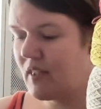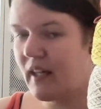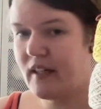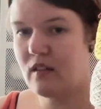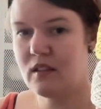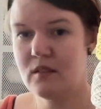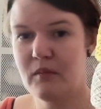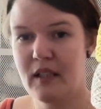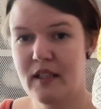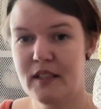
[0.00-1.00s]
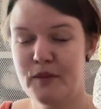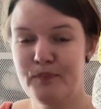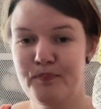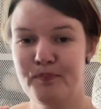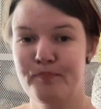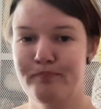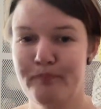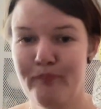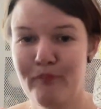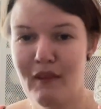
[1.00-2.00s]
I call it my,
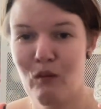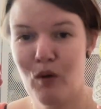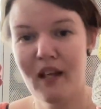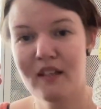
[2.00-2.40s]
well,